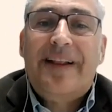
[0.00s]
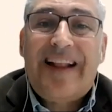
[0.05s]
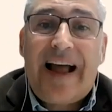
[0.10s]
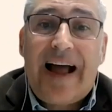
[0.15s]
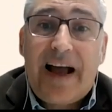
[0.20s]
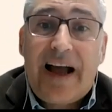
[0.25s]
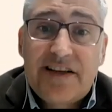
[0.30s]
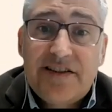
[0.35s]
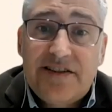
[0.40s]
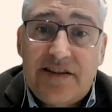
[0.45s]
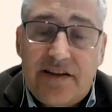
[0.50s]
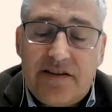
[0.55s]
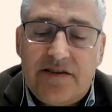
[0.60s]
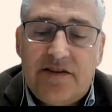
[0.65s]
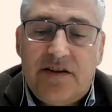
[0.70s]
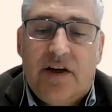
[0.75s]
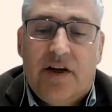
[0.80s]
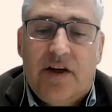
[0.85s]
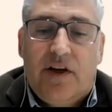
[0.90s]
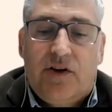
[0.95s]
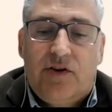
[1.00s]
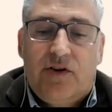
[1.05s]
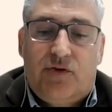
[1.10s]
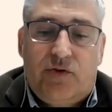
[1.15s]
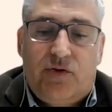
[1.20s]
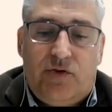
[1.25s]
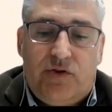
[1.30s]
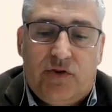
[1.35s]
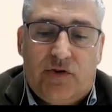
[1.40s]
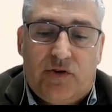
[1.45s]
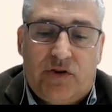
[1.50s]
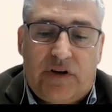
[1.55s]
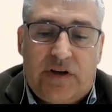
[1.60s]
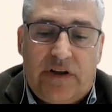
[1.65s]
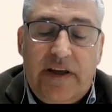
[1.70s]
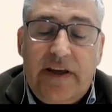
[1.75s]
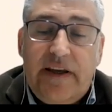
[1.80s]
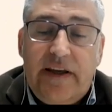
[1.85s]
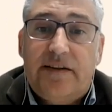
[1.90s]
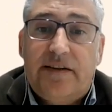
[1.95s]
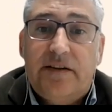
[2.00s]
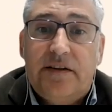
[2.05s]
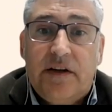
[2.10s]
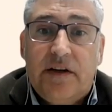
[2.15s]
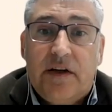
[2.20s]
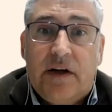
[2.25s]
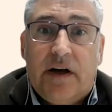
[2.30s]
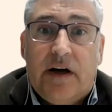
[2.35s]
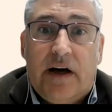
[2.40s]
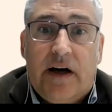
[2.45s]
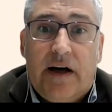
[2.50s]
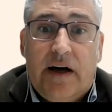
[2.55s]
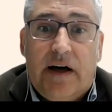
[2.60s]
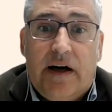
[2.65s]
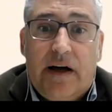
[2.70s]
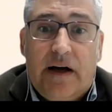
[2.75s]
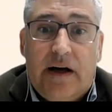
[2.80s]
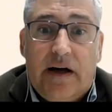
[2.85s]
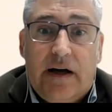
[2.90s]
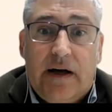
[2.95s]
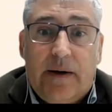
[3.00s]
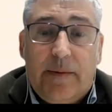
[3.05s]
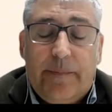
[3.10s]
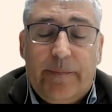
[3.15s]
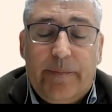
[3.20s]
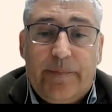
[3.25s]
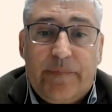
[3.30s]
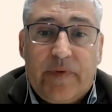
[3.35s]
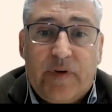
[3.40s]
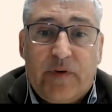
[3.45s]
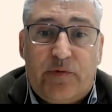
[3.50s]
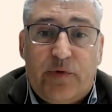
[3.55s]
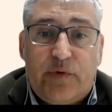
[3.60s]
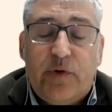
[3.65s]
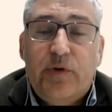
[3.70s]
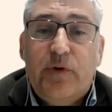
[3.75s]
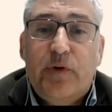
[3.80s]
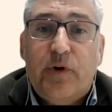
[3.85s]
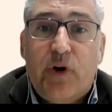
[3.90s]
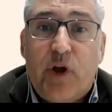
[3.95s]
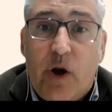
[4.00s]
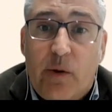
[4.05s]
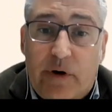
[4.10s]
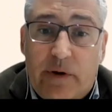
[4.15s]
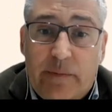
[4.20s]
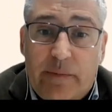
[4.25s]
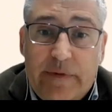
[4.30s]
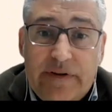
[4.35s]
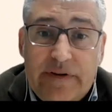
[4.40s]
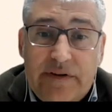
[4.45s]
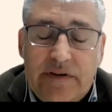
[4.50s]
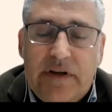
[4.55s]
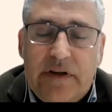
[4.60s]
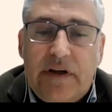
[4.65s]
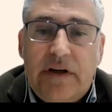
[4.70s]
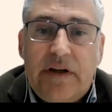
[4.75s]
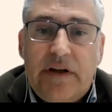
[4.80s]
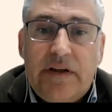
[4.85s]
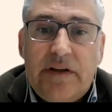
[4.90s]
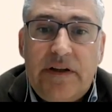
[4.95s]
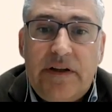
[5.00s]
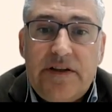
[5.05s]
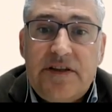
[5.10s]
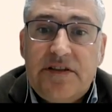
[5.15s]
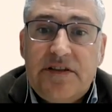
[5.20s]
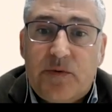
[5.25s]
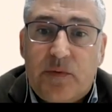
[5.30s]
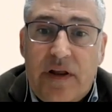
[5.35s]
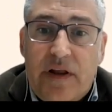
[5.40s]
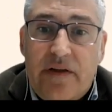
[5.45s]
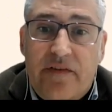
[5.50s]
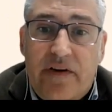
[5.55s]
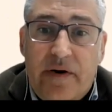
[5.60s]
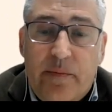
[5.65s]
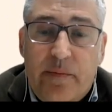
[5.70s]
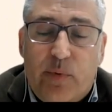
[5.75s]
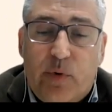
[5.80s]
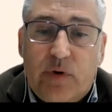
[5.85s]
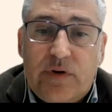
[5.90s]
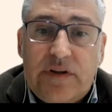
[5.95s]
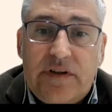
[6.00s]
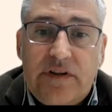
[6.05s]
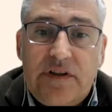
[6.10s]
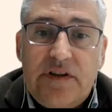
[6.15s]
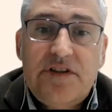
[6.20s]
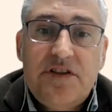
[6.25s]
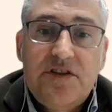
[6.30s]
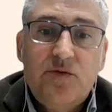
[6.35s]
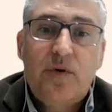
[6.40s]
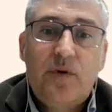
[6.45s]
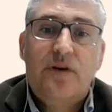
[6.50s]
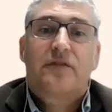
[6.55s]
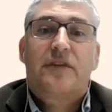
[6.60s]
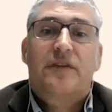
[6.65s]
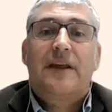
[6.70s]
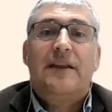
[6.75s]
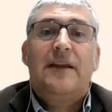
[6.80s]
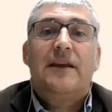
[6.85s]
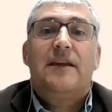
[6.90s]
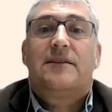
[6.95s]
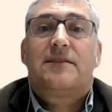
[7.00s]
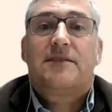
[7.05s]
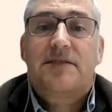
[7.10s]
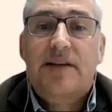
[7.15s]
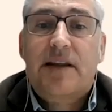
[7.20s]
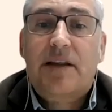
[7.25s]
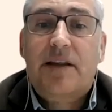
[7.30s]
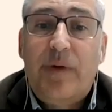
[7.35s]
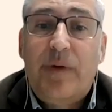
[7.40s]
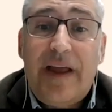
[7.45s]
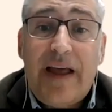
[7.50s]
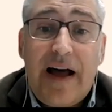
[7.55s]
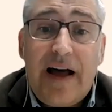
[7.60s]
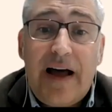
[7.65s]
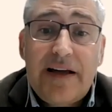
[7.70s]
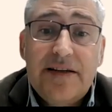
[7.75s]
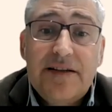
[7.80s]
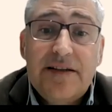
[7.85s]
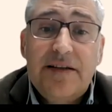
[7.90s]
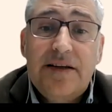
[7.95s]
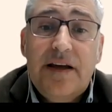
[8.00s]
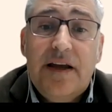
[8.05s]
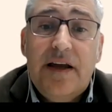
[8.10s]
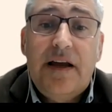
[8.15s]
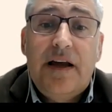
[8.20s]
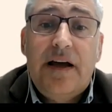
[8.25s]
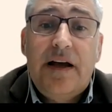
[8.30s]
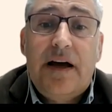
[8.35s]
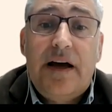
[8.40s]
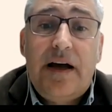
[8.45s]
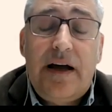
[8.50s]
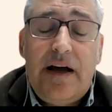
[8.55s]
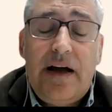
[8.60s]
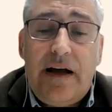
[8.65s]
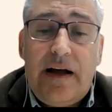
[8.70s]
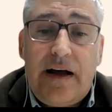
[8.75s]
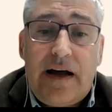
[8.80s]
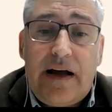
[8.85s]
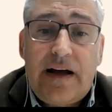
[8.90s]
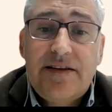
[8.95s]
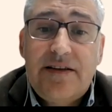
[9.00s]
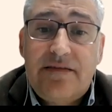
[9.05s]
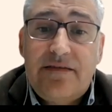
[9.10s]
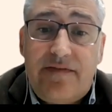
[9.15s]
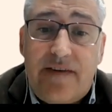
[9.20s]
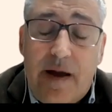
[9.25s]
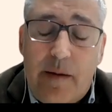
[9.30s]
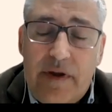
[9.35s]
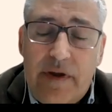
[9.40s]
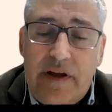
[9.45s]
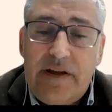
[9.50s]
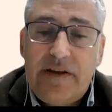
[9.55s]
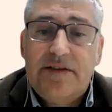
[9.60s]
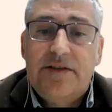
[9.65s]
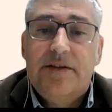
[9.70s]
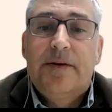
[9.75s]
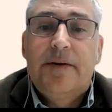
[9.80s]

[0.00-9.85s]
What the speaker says: access to your kid from your government. This is really very important. This is one of the needs that we have as a families.